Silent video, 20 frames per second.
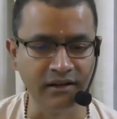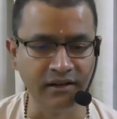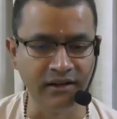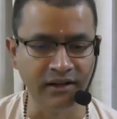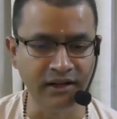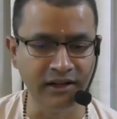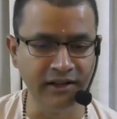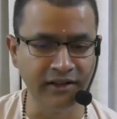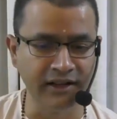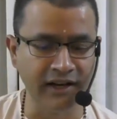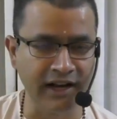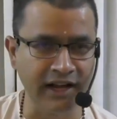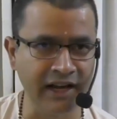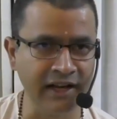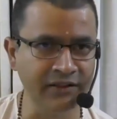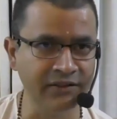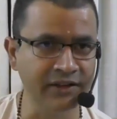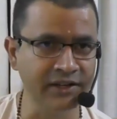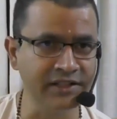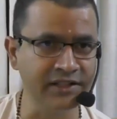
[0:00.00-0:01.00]
Then in the
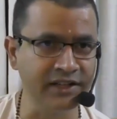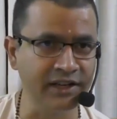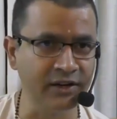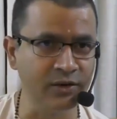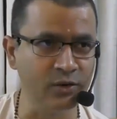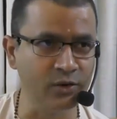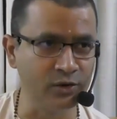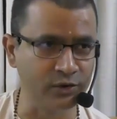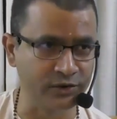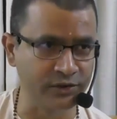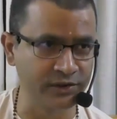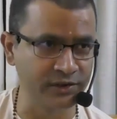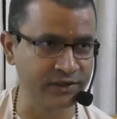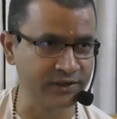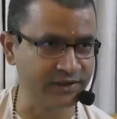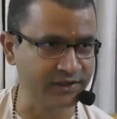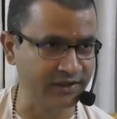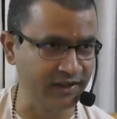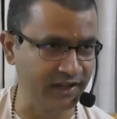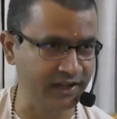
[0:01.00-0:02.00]
language, he
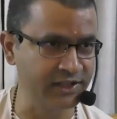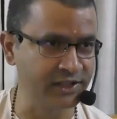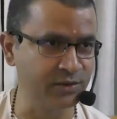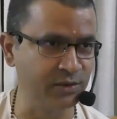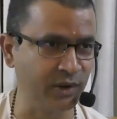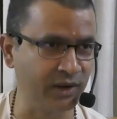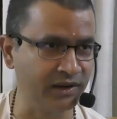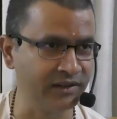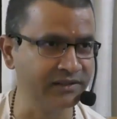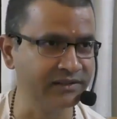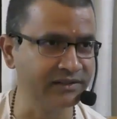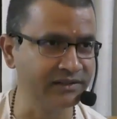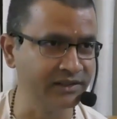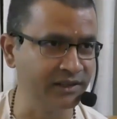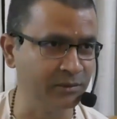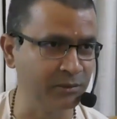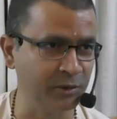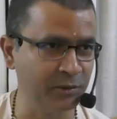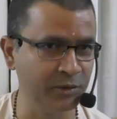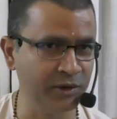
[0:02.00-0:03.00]
goes next one.
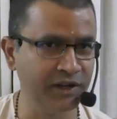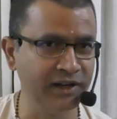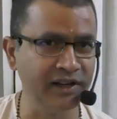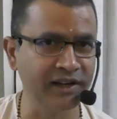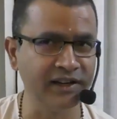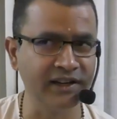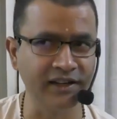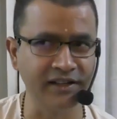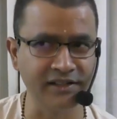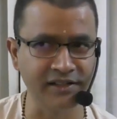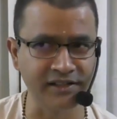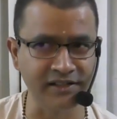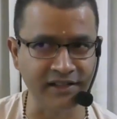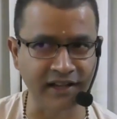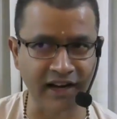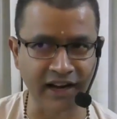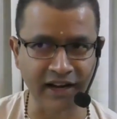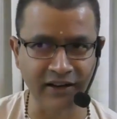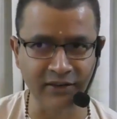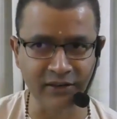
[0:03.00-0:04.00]
The moment he touches the
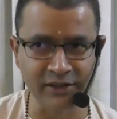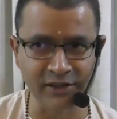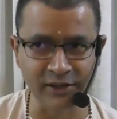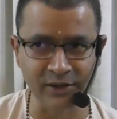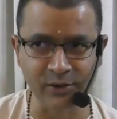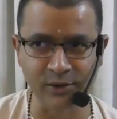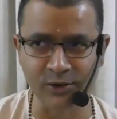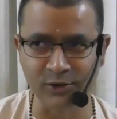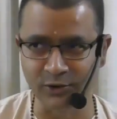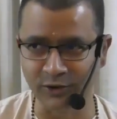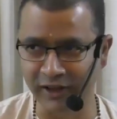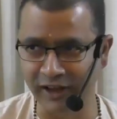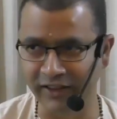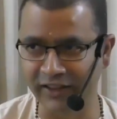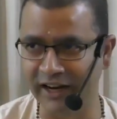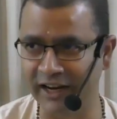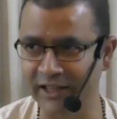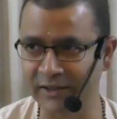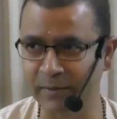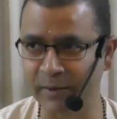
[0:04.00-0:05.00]
language, he goes to the
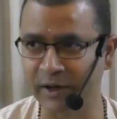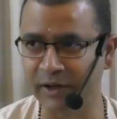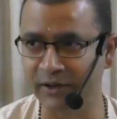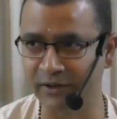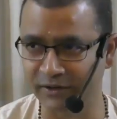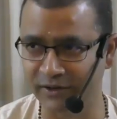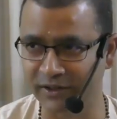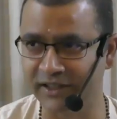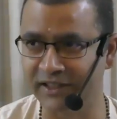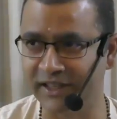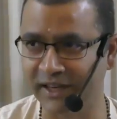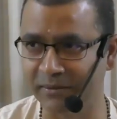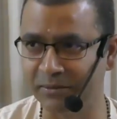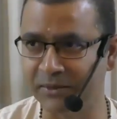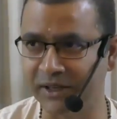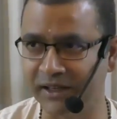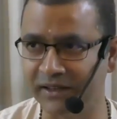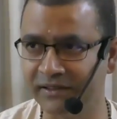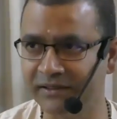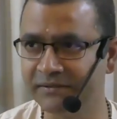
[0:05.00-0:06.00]
other aspect of that same
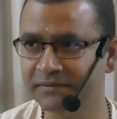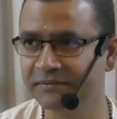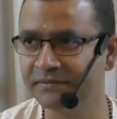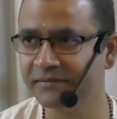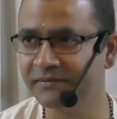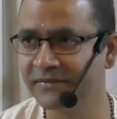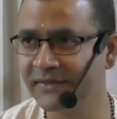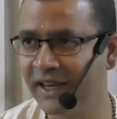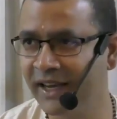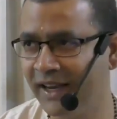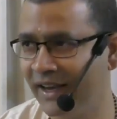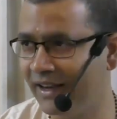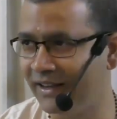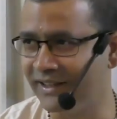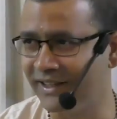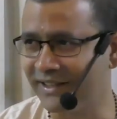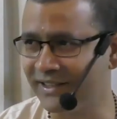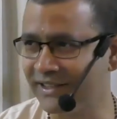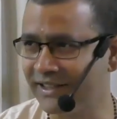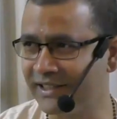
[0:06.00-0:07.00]
thing.
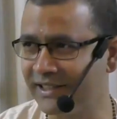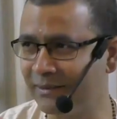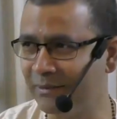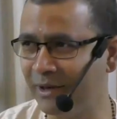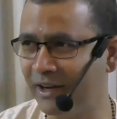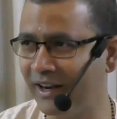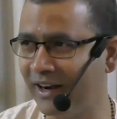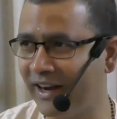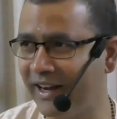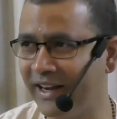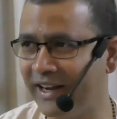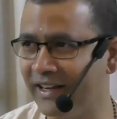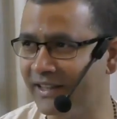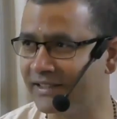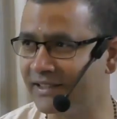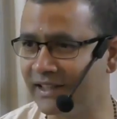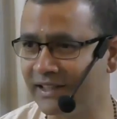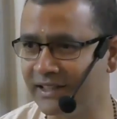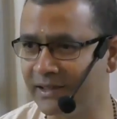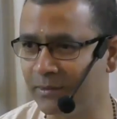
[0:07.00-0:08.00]
Just a similar ideas.
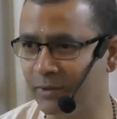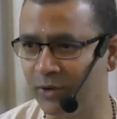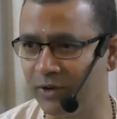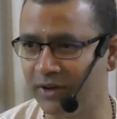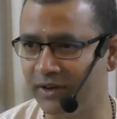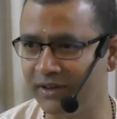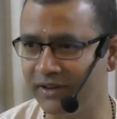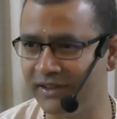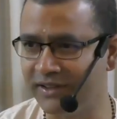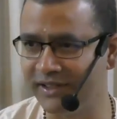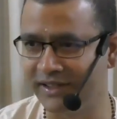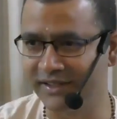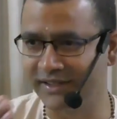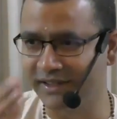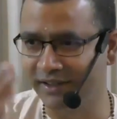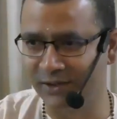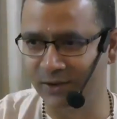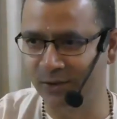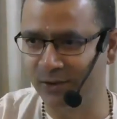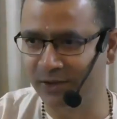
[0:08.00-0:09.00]
That's about it. Just
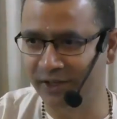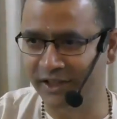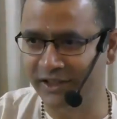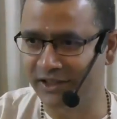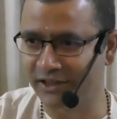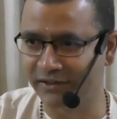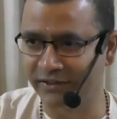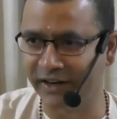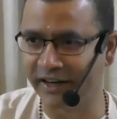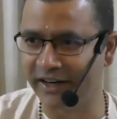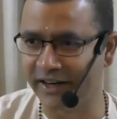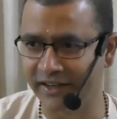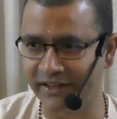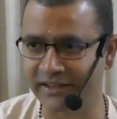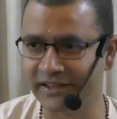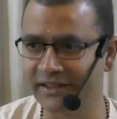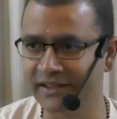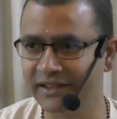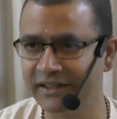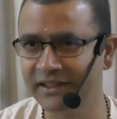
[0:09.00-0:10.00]
association of
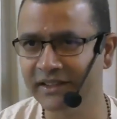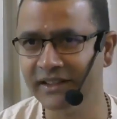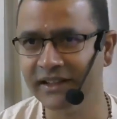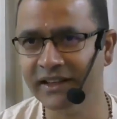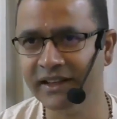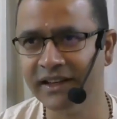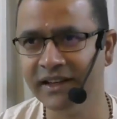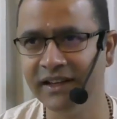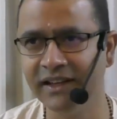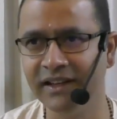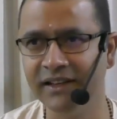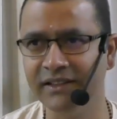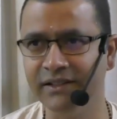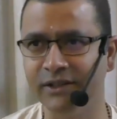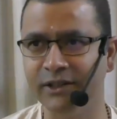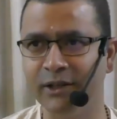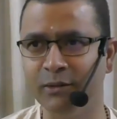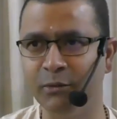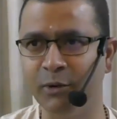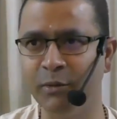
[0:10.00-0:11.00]
ideas. So
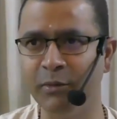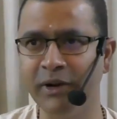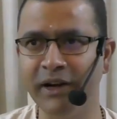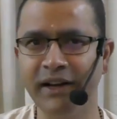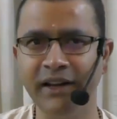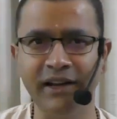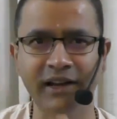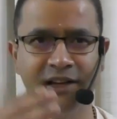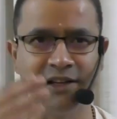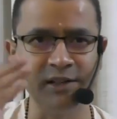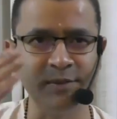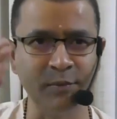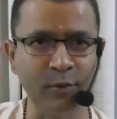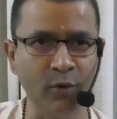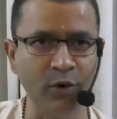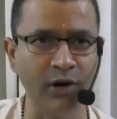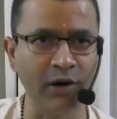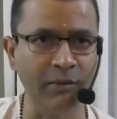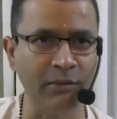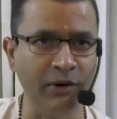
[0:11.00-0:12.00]
the moment he
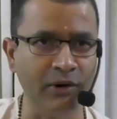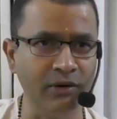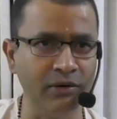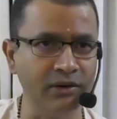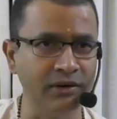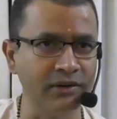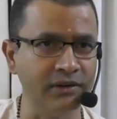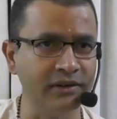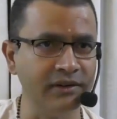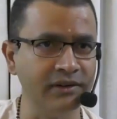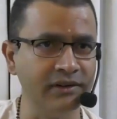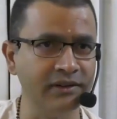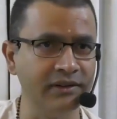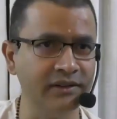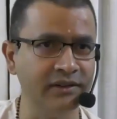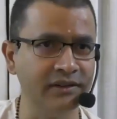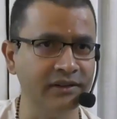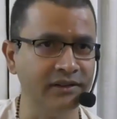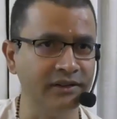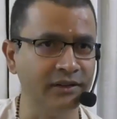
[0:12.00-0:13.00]
spoke about,
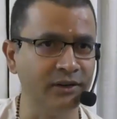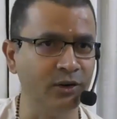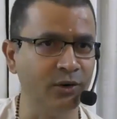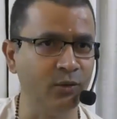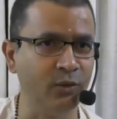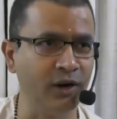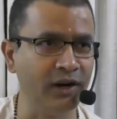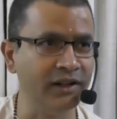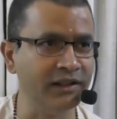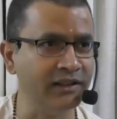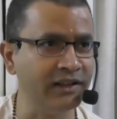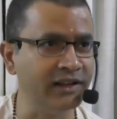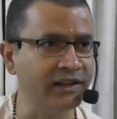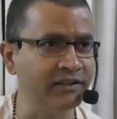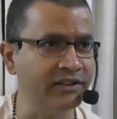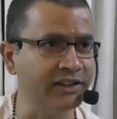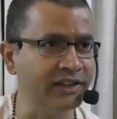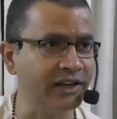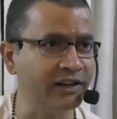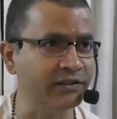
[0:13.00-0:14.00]
one thing
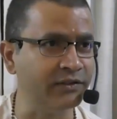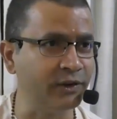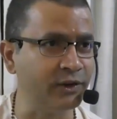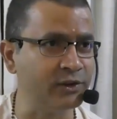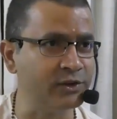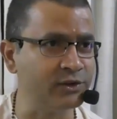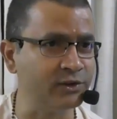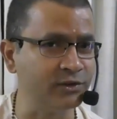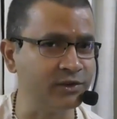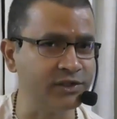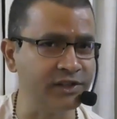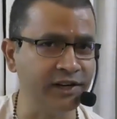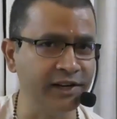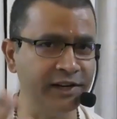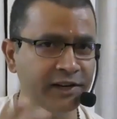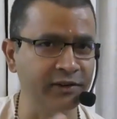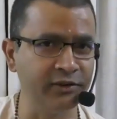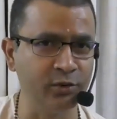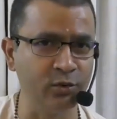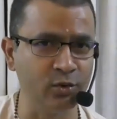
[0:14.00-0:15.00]
with reference to
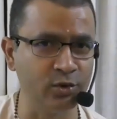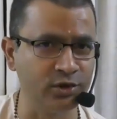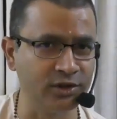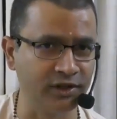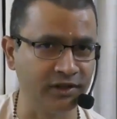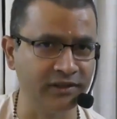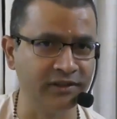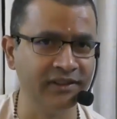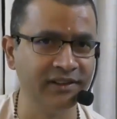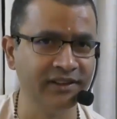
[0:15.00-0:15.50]
churning of the ocean,